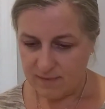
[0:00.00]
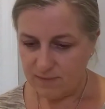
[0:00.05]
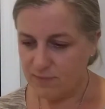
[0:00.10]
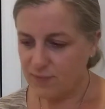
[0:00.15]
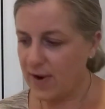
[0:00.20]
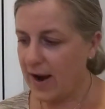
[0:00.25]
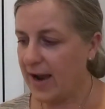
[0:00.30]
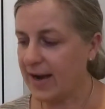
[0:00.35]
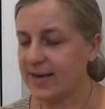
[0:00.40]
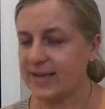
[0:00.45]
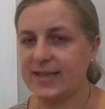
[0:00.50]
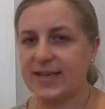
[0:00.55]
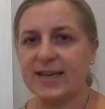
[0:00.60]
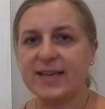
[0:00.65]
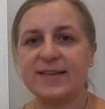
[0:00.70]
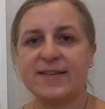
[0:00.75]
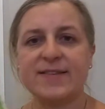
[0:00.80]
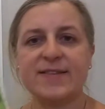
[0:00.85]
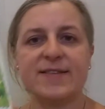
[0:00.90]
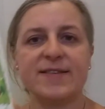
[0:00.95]

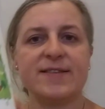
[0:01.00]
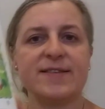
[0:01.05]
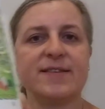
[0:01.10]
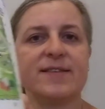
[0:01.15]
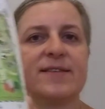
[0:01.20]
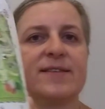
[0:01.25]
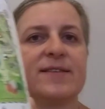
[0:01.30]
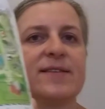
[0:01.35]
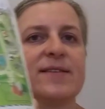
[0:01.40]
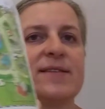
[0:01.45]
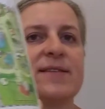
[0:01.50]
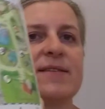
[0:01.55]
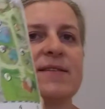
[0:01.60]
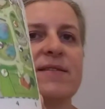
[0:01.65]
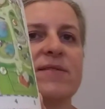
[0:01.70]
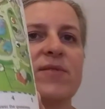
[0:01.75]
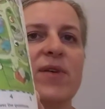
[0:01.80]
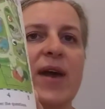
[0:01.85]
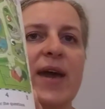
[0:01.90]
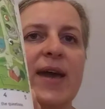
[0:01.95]
practice.
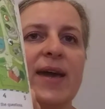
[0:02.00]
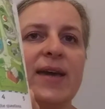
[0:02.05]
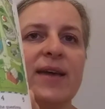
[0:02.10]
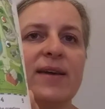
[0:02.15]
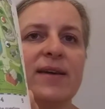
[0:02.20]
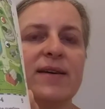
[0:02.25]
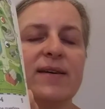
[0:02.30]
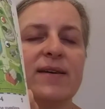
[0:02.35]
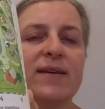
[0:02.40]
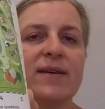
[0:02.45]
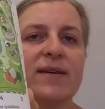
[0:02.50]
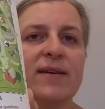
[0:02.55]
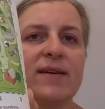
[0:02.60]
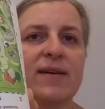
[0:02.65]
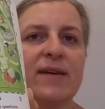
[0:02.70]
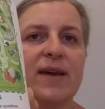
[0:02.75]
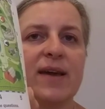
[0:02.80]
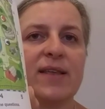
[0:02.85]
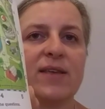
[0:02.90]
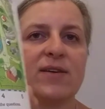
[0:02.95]
Okay.
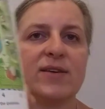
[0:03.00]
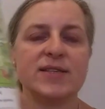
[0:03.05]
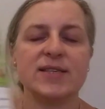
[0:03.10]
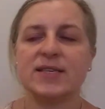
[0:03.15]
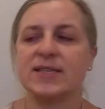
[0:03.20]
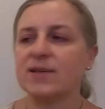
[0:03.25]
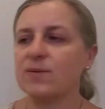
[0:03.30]
And you answer